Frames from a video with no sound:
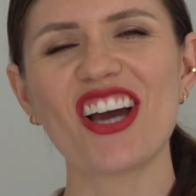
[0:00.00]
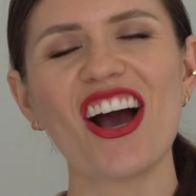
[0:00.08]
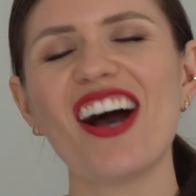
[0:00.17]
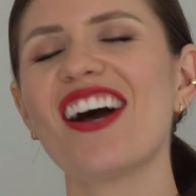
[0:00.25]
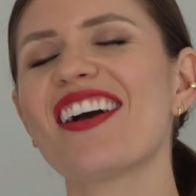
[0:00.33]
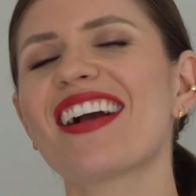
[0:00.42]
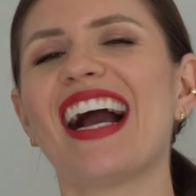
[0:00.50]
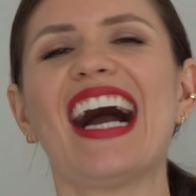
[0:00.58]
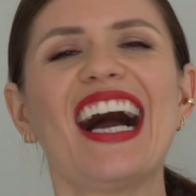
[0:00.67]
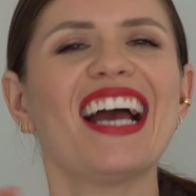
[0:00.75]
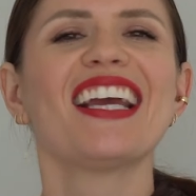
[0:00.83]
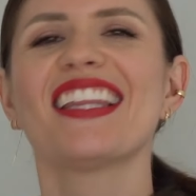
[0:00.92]
talk
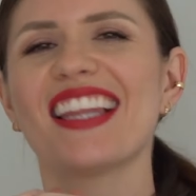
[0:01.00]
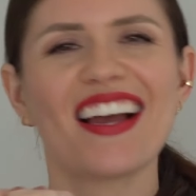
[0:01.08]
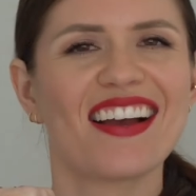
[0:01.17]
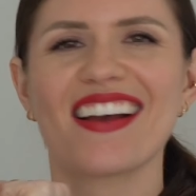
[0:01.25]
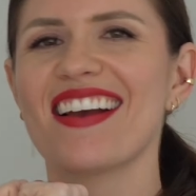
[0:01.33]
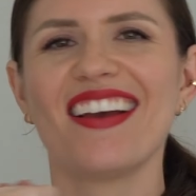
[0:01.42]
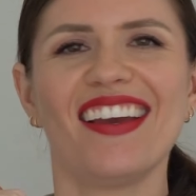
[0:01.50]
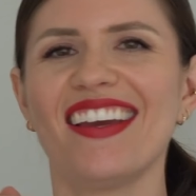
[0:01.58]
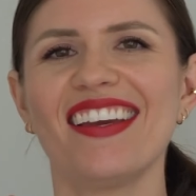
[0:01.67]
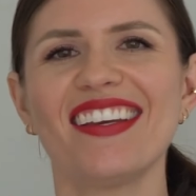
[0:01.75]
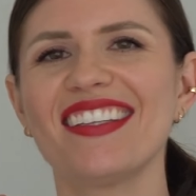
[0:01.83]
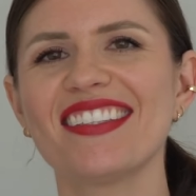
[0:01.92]
eye
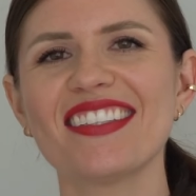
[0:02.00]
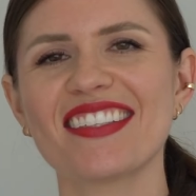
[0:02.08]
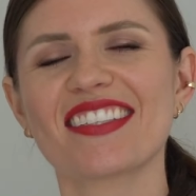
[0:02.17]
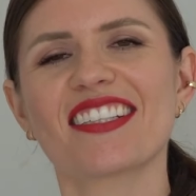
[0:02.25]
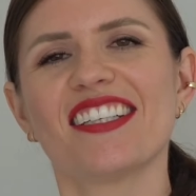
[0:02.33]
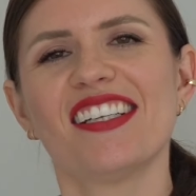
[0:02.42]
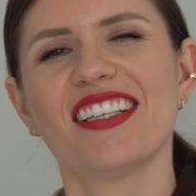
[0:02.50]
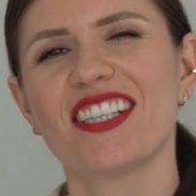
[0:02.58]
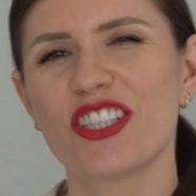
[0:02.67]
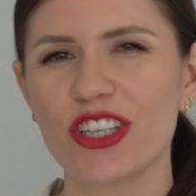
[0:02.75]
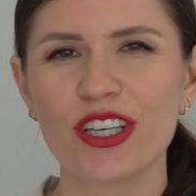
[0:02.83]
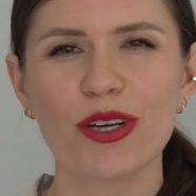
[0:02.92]
lines.
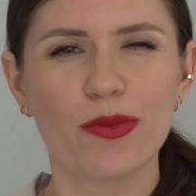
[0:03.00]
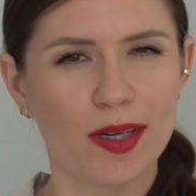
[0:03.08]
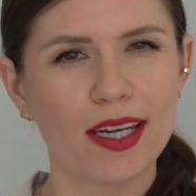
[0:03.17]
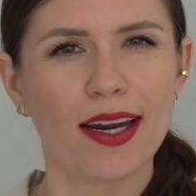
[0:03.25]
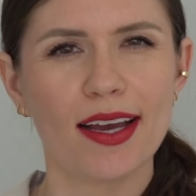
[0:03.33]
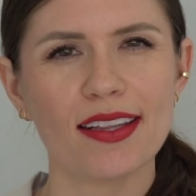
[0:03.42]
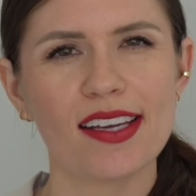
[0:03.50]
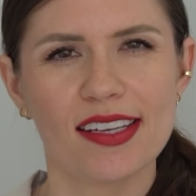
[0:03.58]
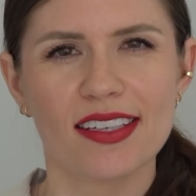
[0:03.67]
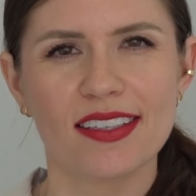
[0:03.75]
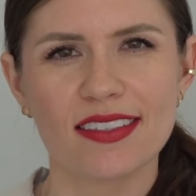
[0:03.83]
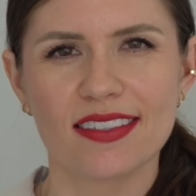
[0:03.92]
Do you know what an eye line
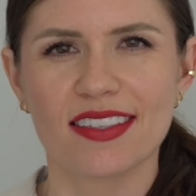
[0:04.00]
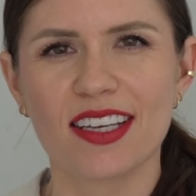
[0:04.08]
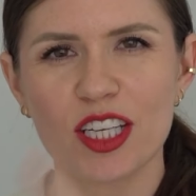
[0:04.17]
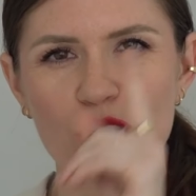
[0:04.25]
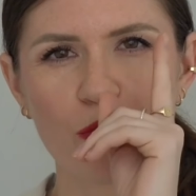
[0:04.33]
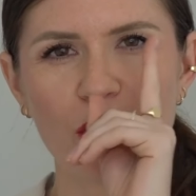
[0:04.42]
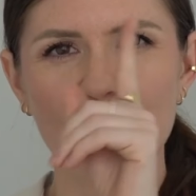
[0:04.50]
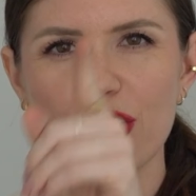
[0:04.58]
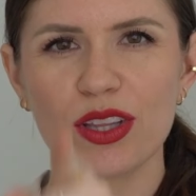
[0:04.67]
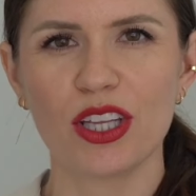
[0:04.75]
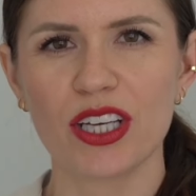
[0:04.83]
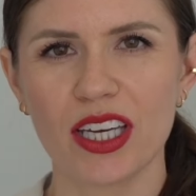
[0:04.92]
is? It's where you're
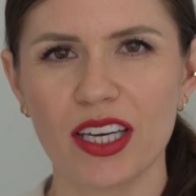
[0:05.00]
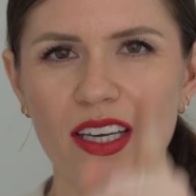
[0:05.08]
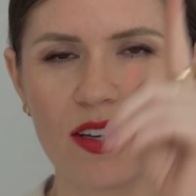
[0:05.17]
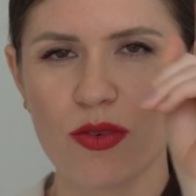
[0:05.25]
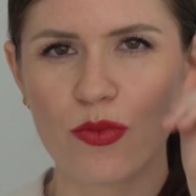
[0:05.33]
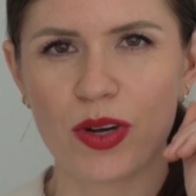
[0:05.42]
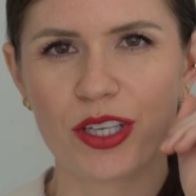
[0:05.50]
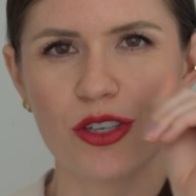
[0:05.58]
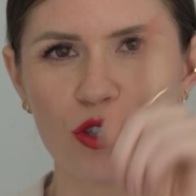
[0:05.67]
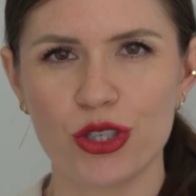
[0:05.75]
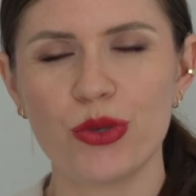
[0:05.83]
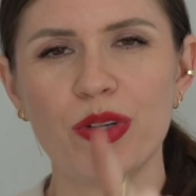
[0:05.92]
looking when you're
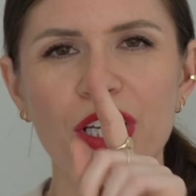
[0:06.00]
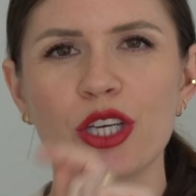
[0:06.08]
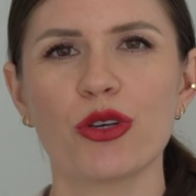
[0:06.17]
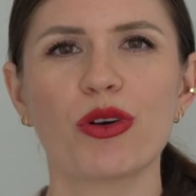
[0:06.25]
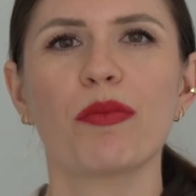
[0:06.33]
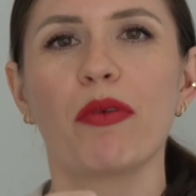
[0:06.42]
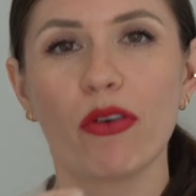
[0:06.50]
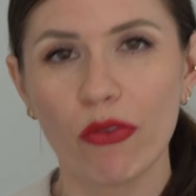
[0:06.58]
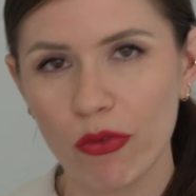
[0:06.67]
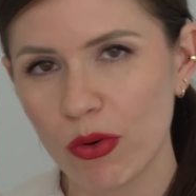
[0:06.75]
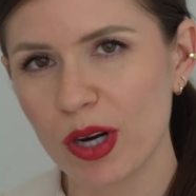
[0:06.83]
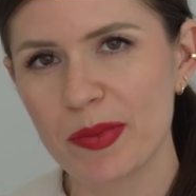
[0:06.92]
doing your
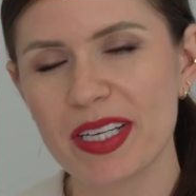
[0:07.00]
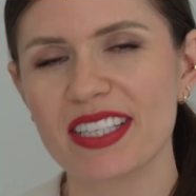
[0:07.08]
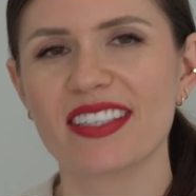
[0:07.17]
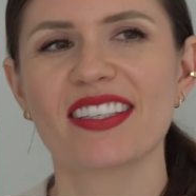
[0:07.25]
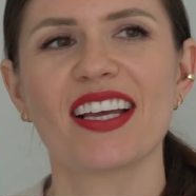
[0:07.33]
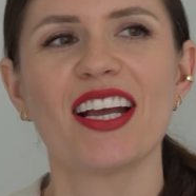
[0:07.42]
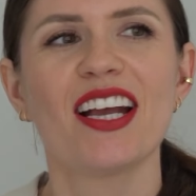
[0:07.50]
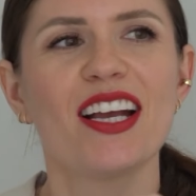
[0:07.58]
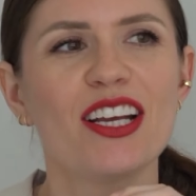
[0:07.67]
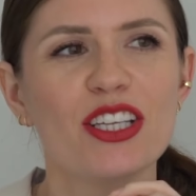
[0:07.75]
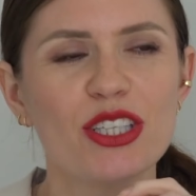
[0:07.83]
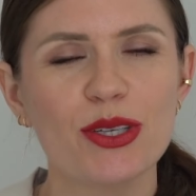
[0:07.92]
performance.
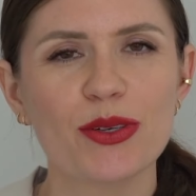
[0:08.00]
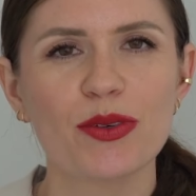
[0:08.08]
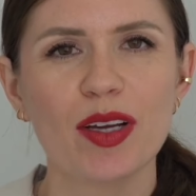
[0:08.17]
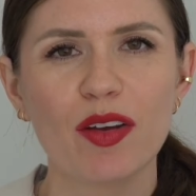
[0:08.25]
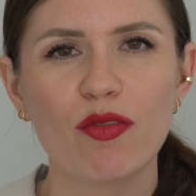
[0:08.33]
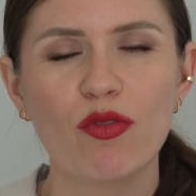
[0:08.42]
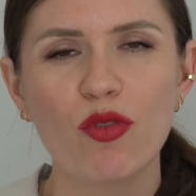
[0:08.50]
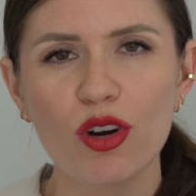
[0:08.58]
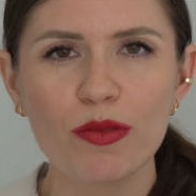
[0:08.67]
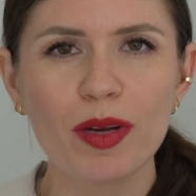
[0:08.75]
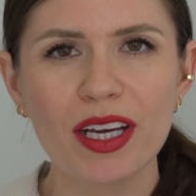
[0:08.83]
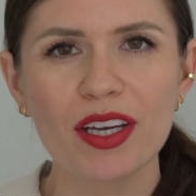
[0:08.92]
So for
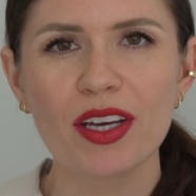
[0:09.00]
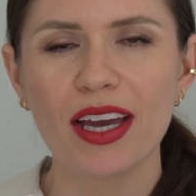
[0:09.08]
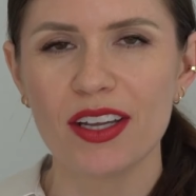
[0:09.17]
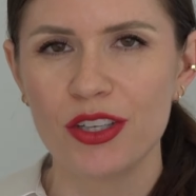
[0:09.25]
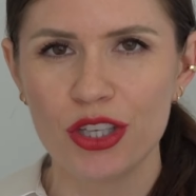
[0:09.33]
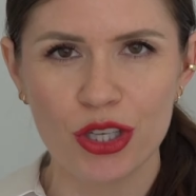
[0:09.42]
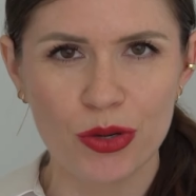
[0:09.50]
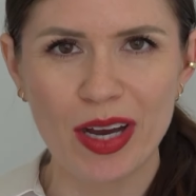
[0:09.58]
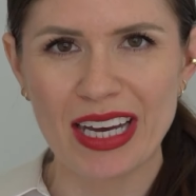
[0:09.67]
my new